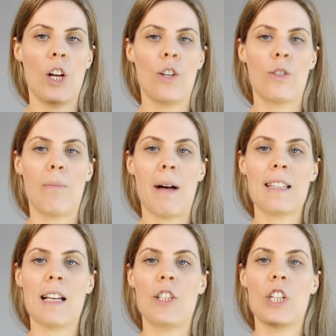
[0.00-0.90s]
So
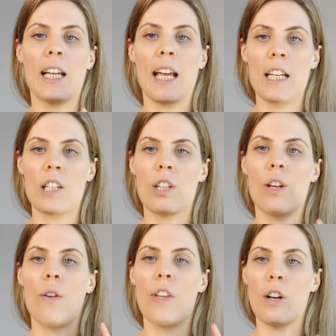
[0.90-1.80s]
massaging
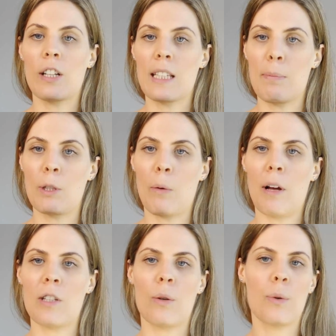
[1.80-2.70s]
into the occipital
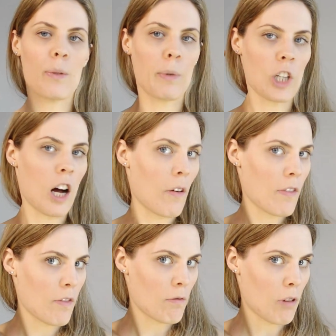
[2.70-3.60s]
muscles, which are
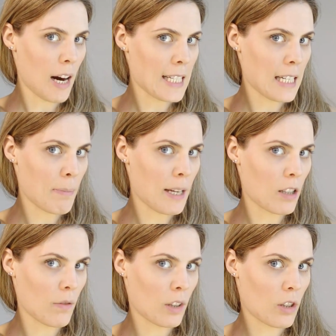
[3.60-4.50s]
right at the base
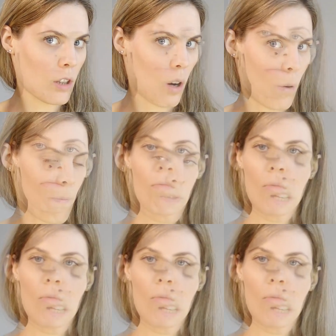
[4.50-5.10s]
of your skull.